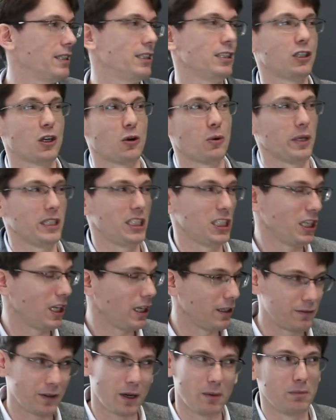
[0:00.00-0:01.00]
it
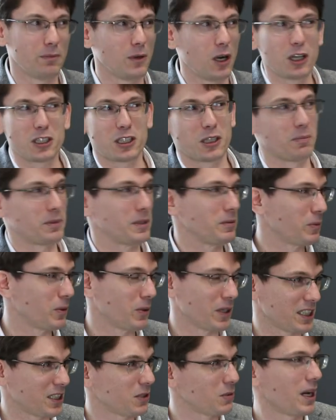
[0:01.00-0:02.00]
originated from other people,
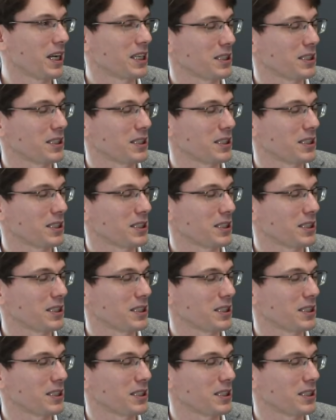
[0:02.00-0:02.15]
etc.